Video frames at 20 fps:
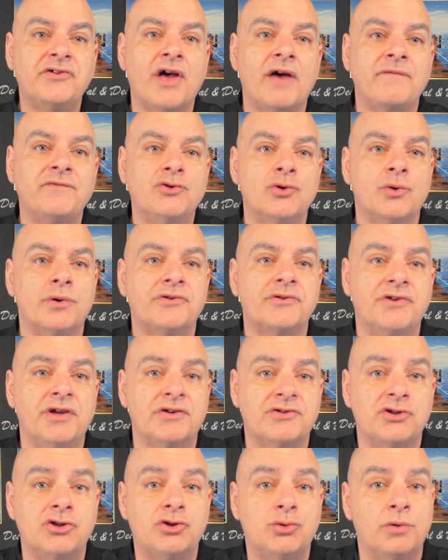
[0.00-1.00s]
have
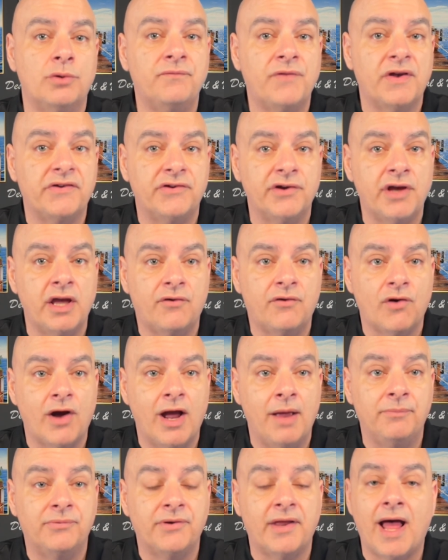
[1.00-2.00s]
jurisdiction to investigate
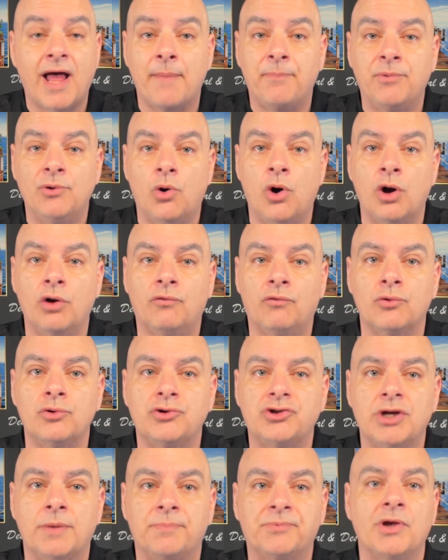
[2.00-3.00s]
crimes that happen on
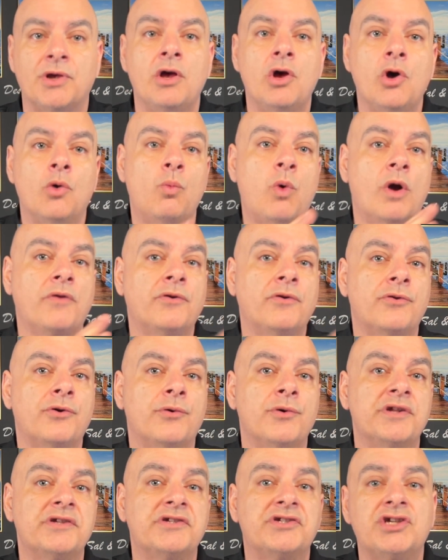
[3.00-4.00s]
cruise ships, whether
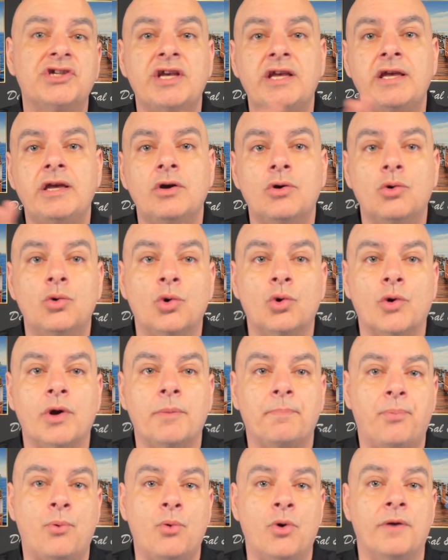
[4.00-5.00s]
they're at sea or
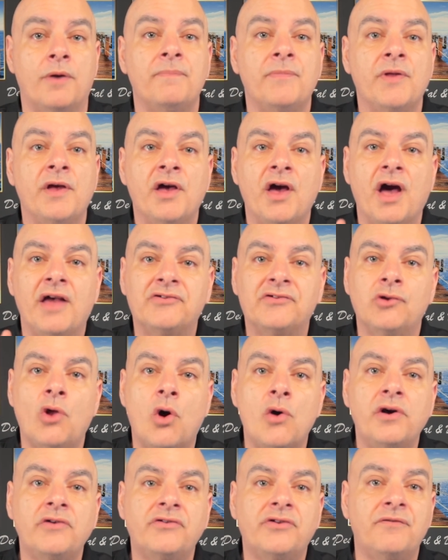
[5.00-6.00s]
at port, as
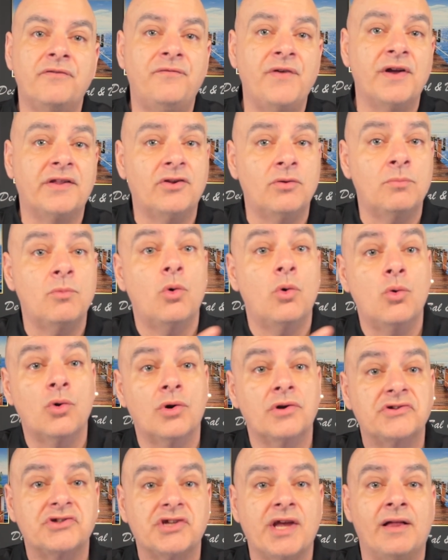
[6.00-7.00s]
long as the victim
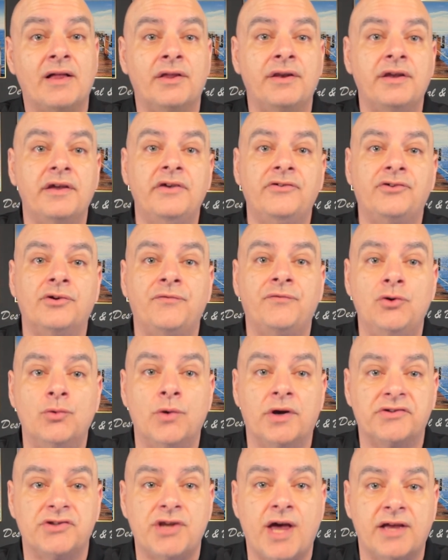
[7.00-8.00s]
or assailant is of
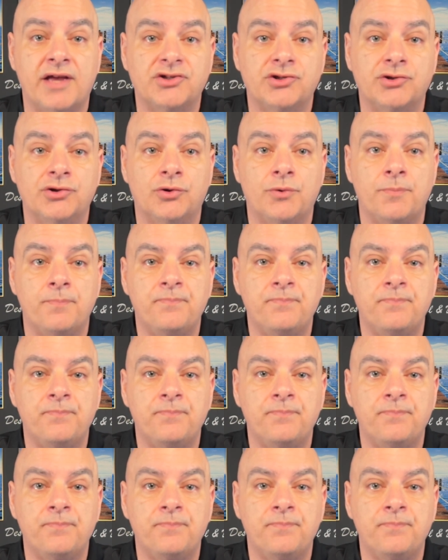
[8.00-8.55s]
U.S. national.